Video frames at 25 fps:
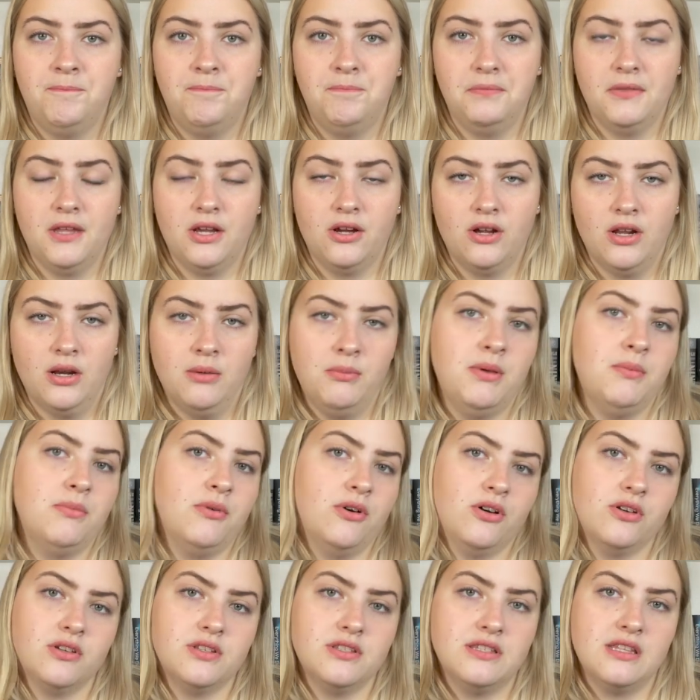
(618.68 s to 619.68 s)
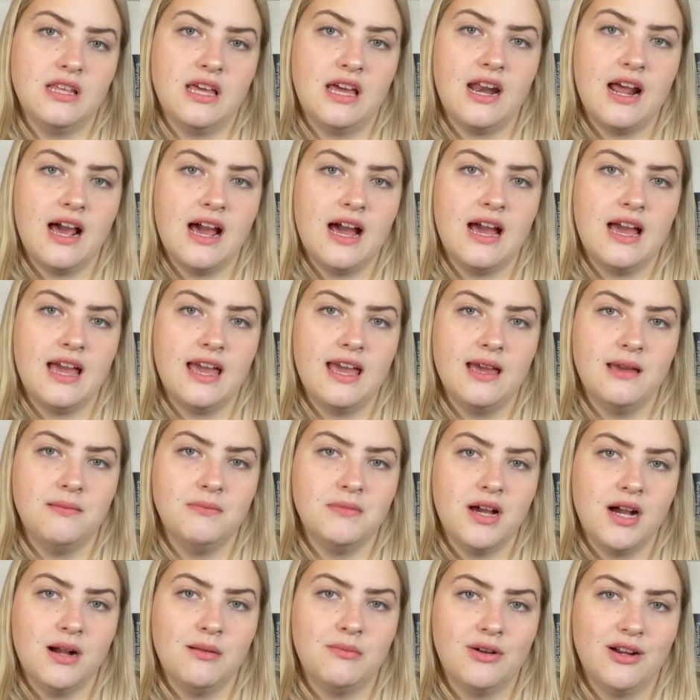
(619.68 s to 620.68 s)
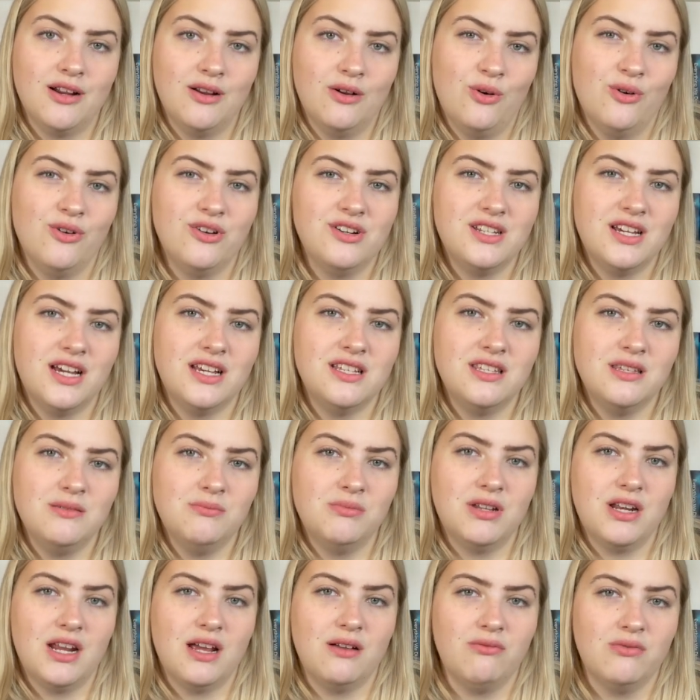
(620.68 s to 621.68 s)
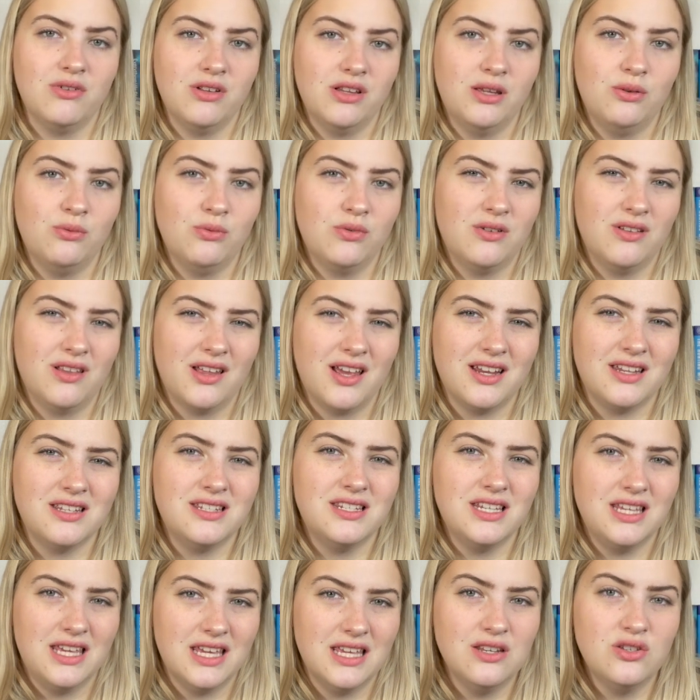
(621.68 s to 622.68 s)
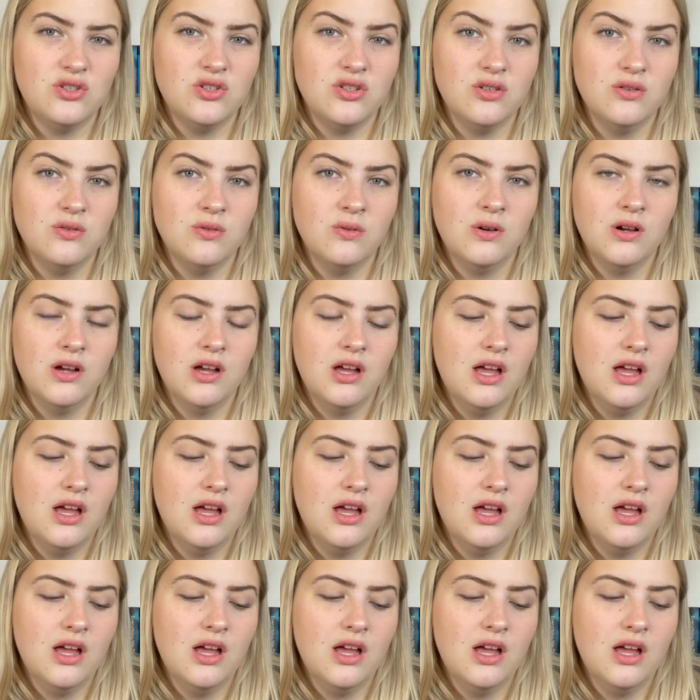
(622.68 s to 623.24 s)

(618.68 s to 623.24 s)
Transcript: are going to be books that I am not prioritizing but I really would like to get to.